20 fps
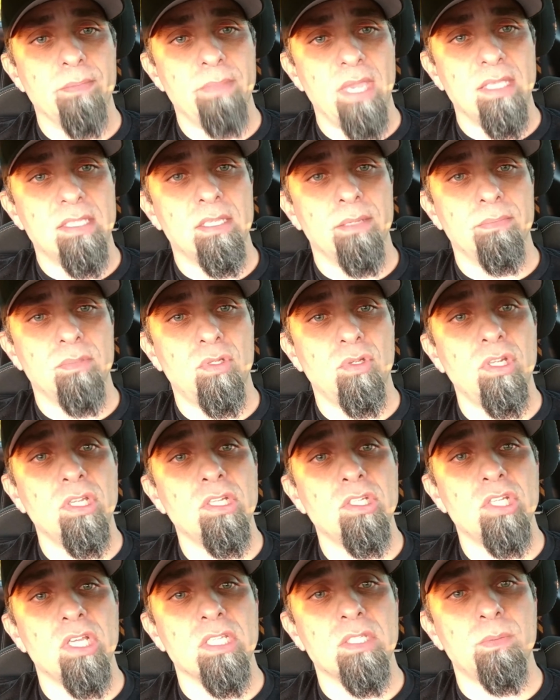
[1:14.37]
make some
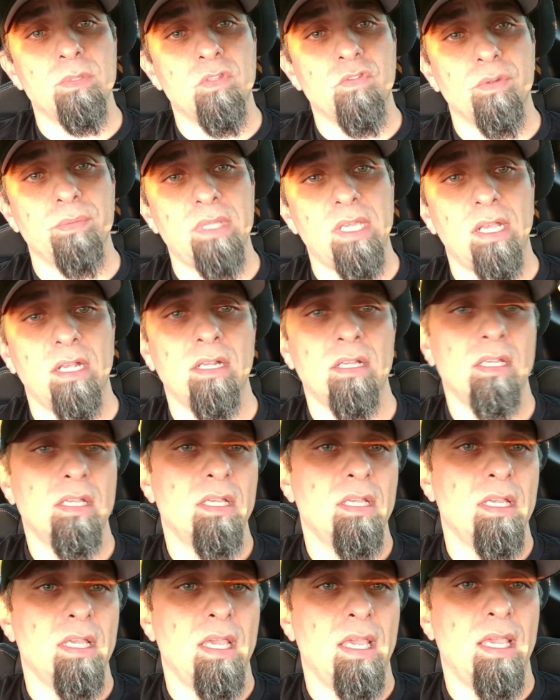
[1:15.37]
tuning adjustments from there,
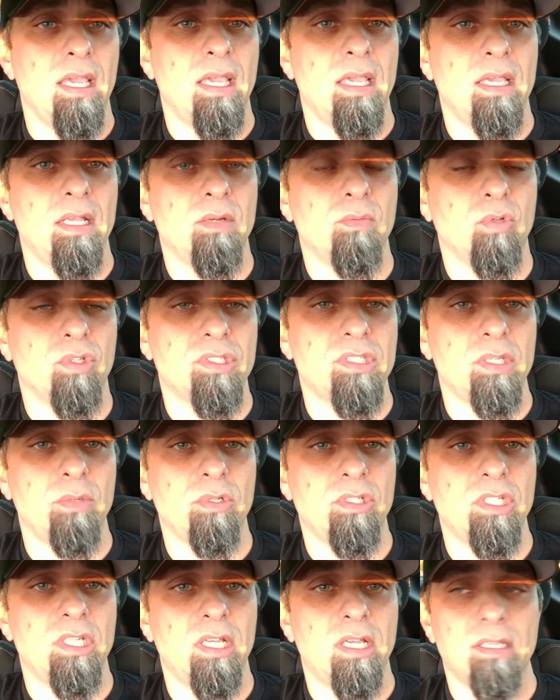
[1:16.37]
and we'll see
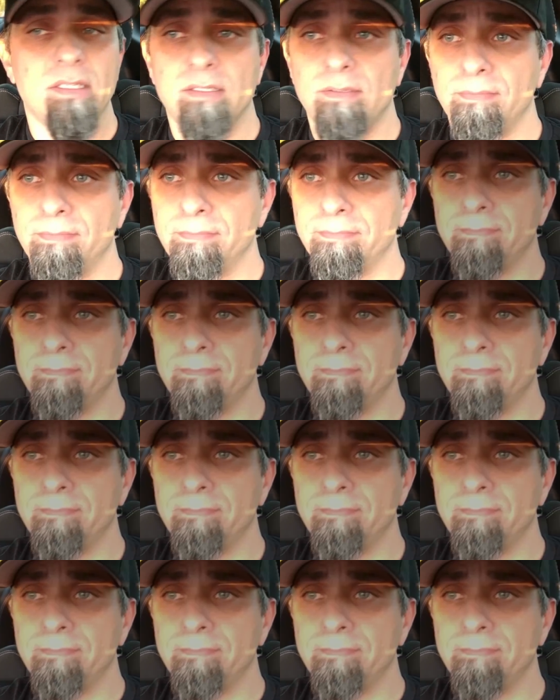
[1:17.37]
what she does.